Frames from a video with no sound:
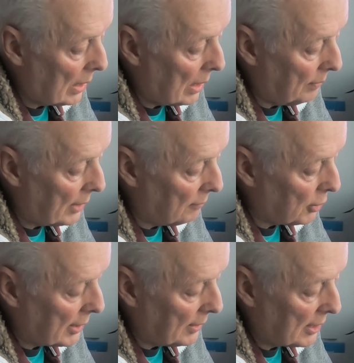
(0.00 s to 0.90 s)
And then I've got
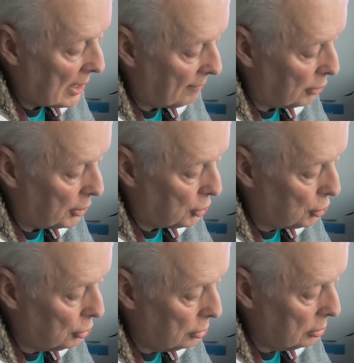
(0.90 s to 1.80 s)
to get the coverage.
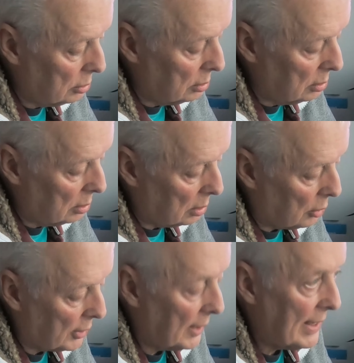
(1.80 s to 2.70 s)
I've got
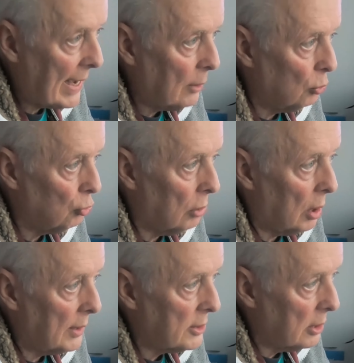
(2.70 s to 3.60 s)
to get the angles
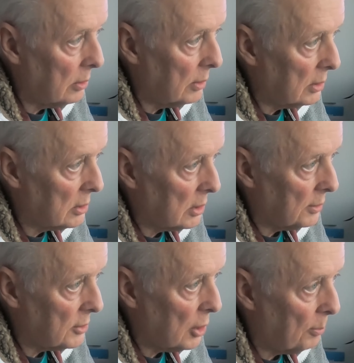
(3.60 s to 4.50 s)
right so that
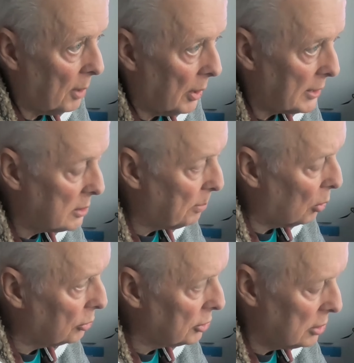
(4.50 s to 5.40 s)
there's no blind
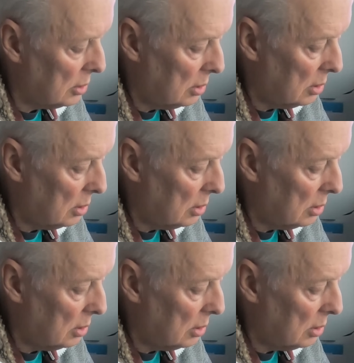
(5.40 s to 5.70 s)
spots.